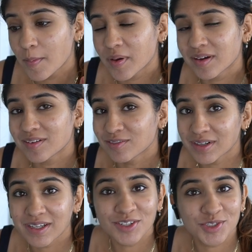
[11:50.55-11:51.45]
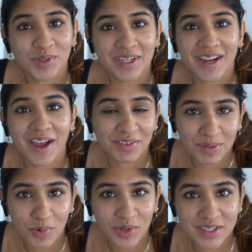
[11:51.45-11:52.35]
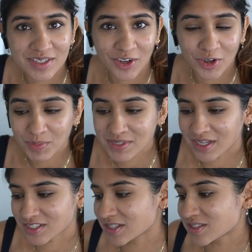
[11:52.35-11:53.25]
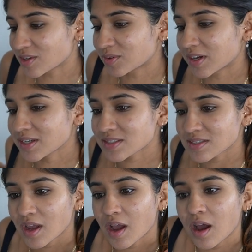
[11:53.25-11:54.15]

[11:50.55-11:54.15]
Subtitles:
but really enjoying having mornings at home. It's actually so nice.